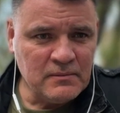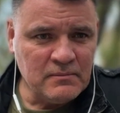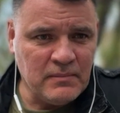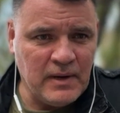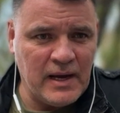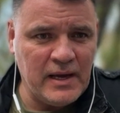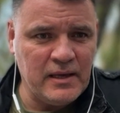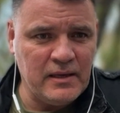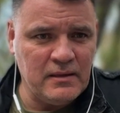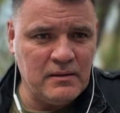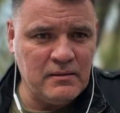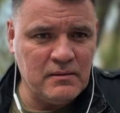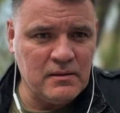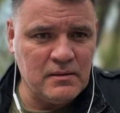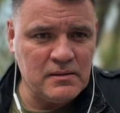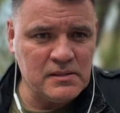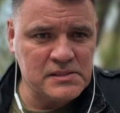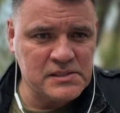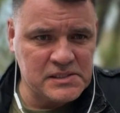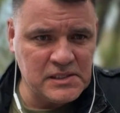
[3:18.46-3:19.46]
My
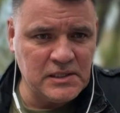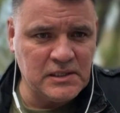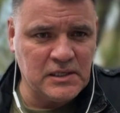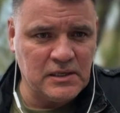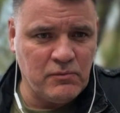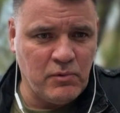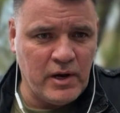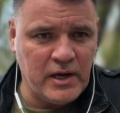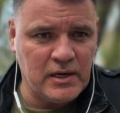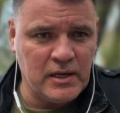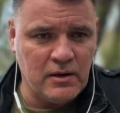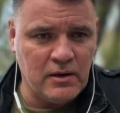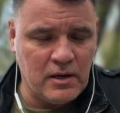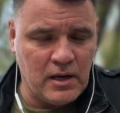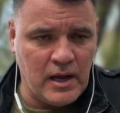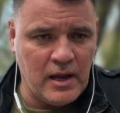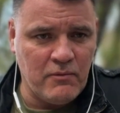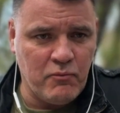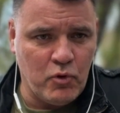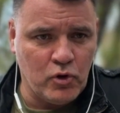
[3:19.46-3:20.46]
city, when
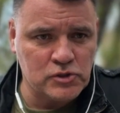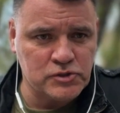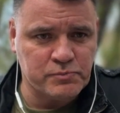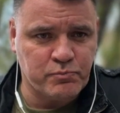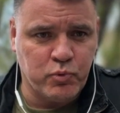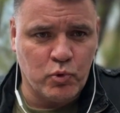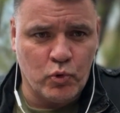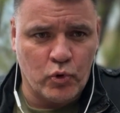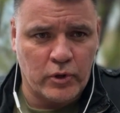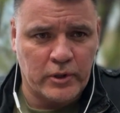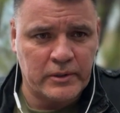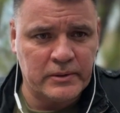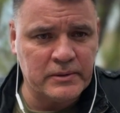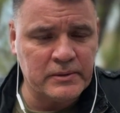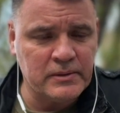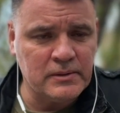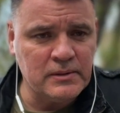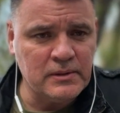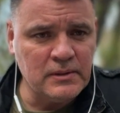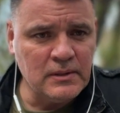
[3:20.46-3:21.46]
I was born,
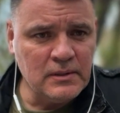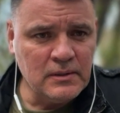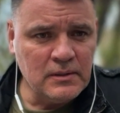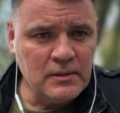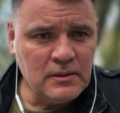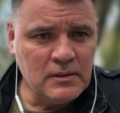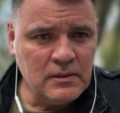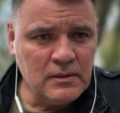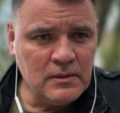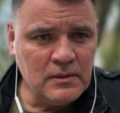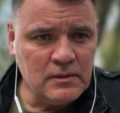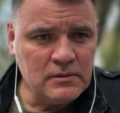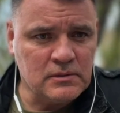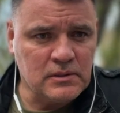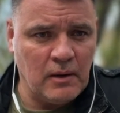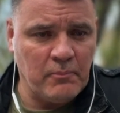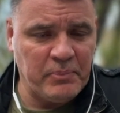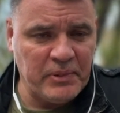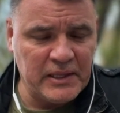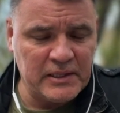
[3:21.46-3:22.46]

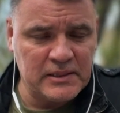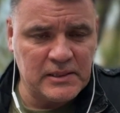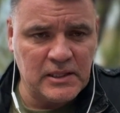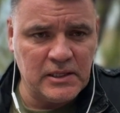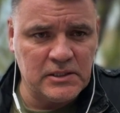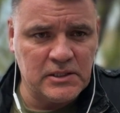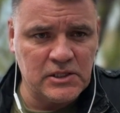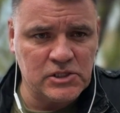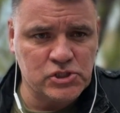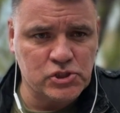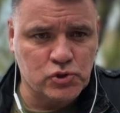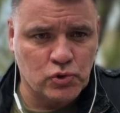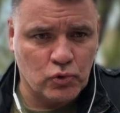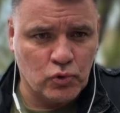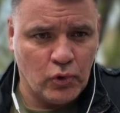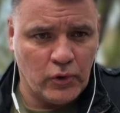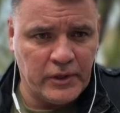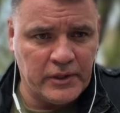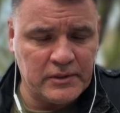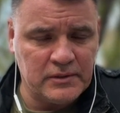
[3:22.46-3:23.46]
completely
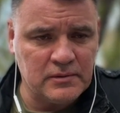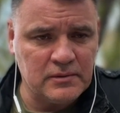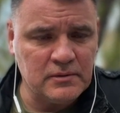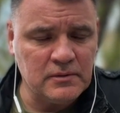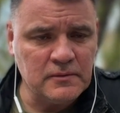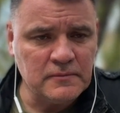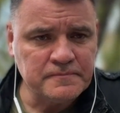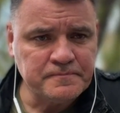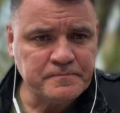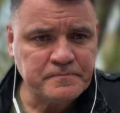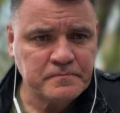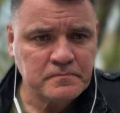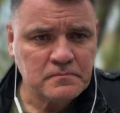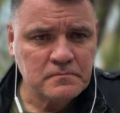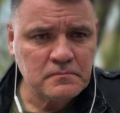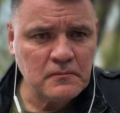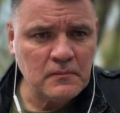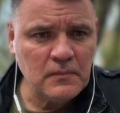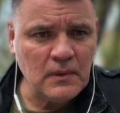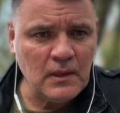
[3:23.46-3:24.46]
destroyed.
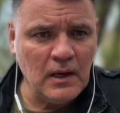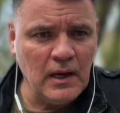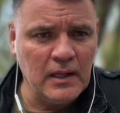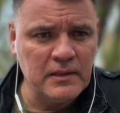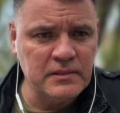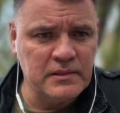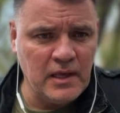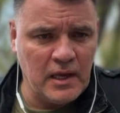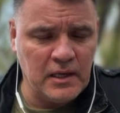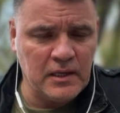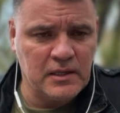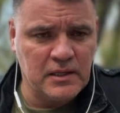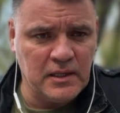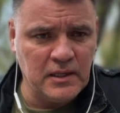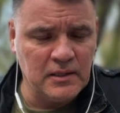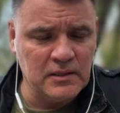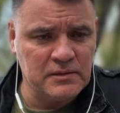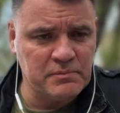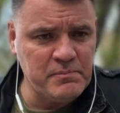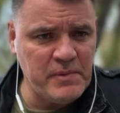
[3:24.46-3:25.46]
And they
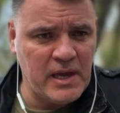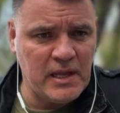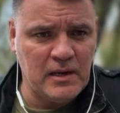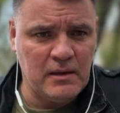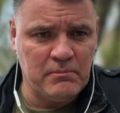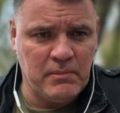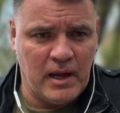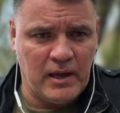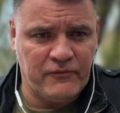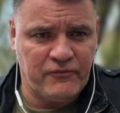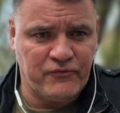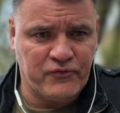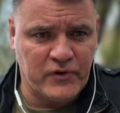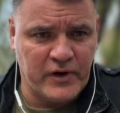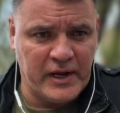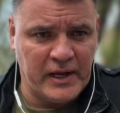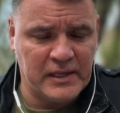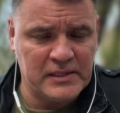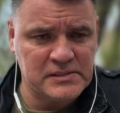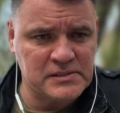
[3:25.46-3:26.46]
killed many of my
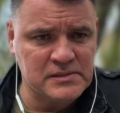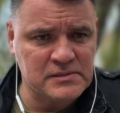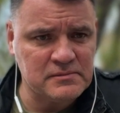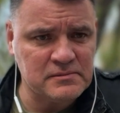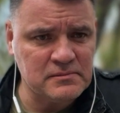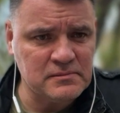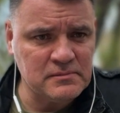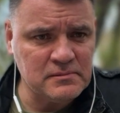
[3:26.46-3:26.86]
friends.